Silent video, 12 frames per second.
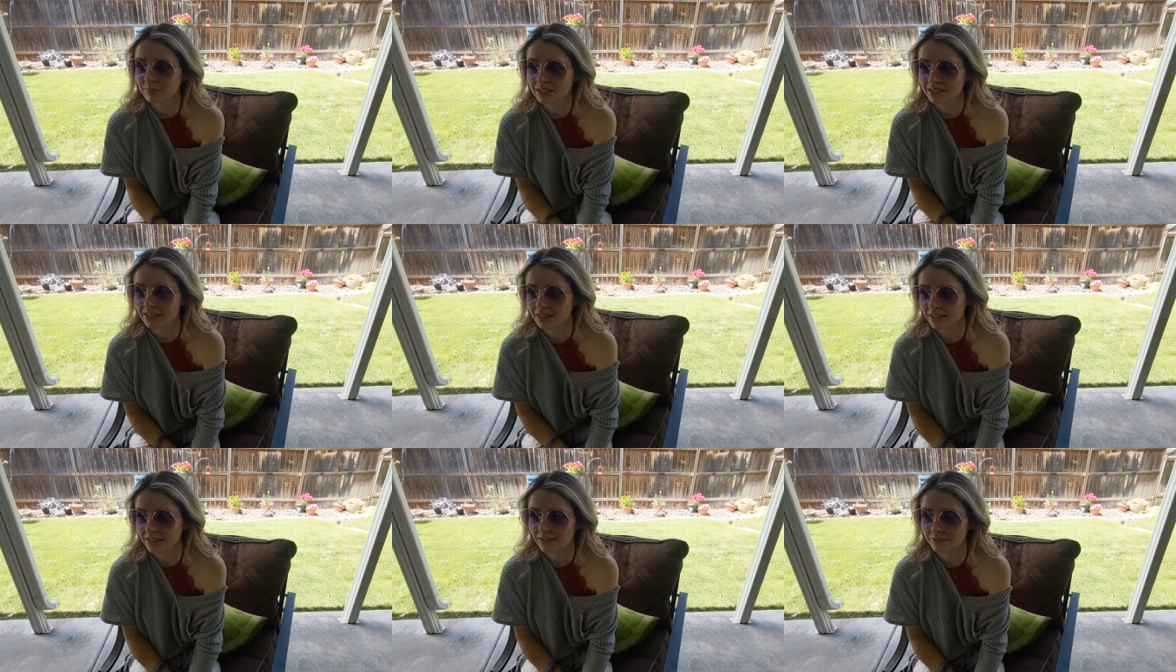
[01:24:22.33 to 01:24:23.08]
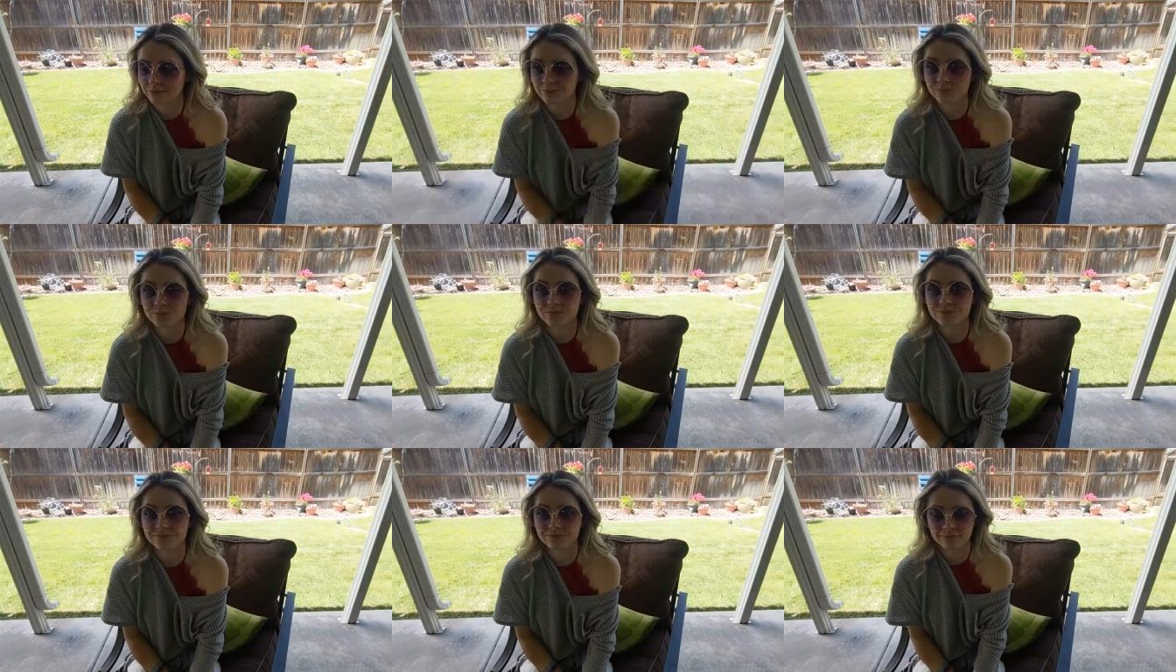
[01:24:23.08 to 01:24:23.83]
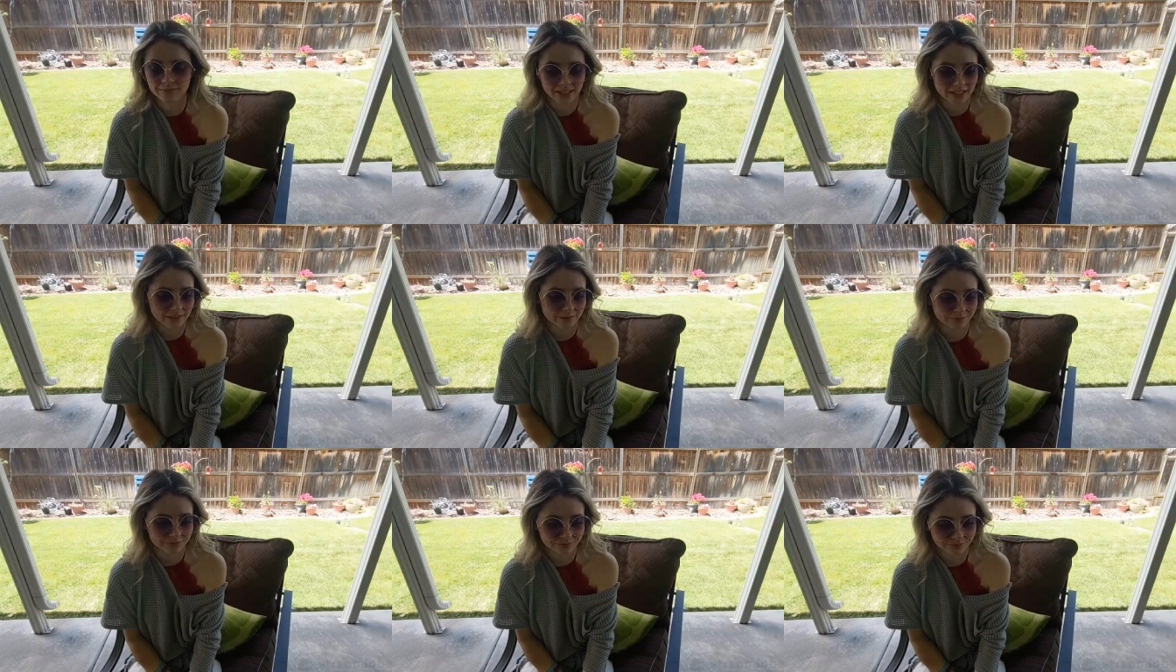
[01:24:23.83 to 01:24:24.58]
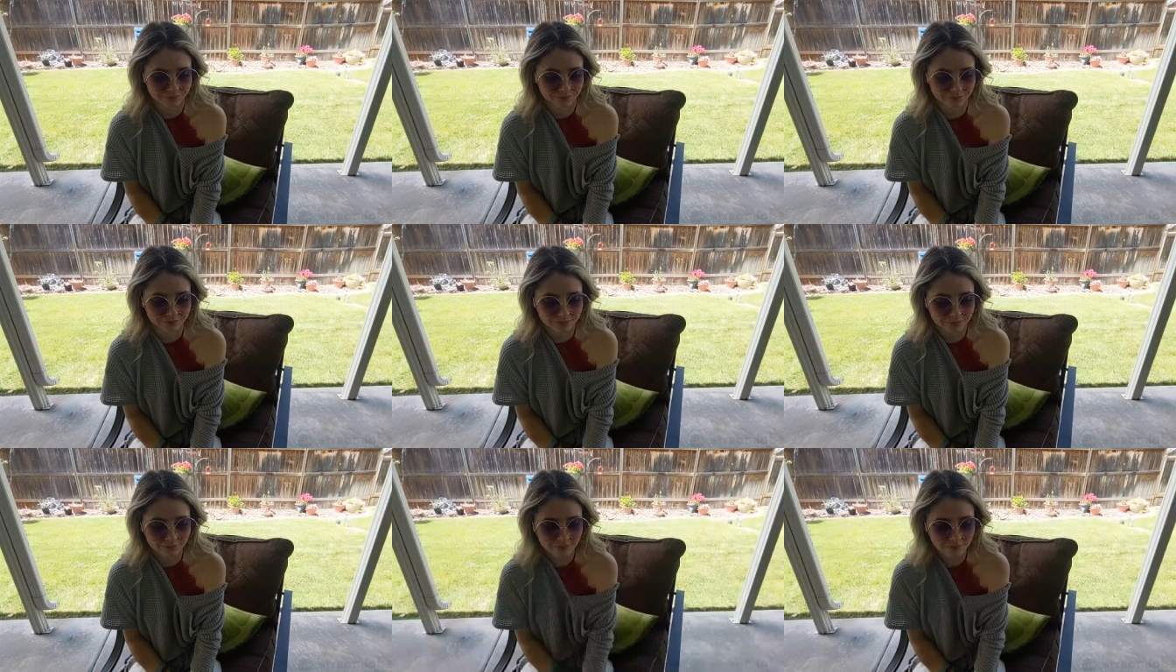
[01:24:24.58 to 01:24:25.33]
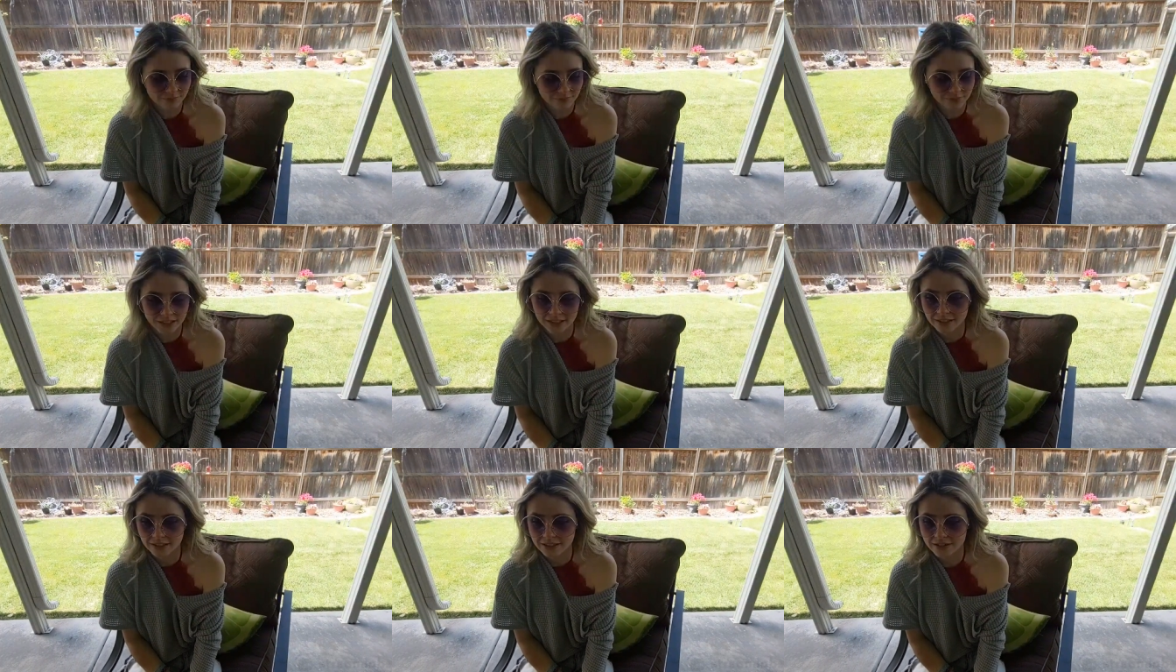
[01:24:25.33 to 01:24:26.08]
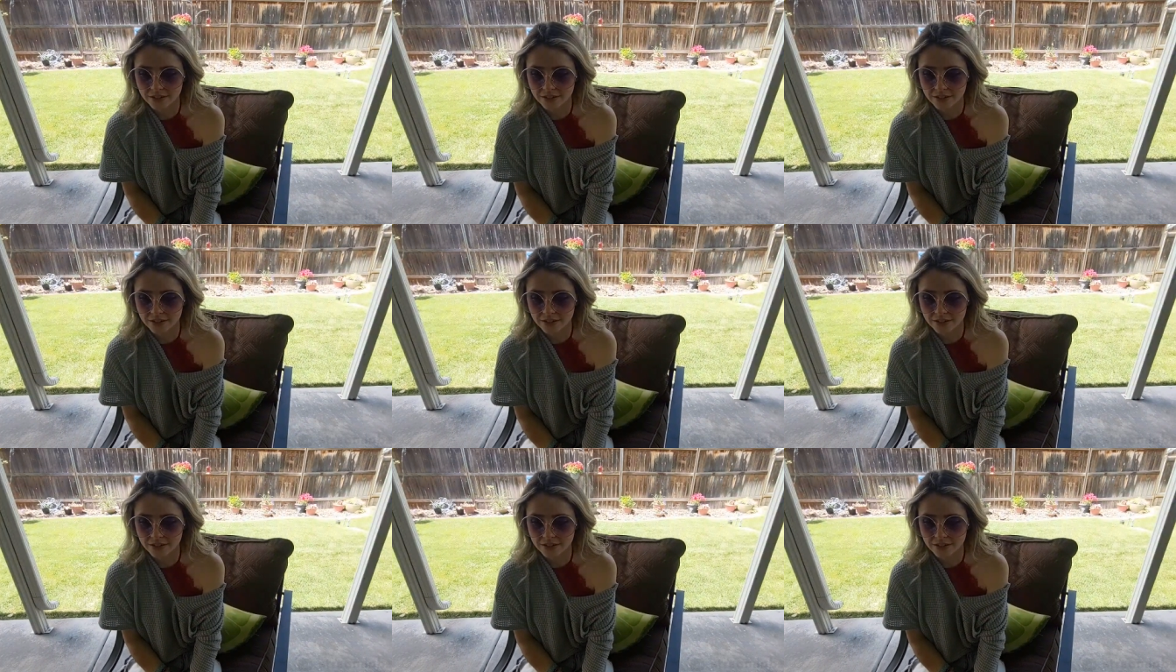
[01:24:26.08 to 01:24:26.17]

But uh, yeah.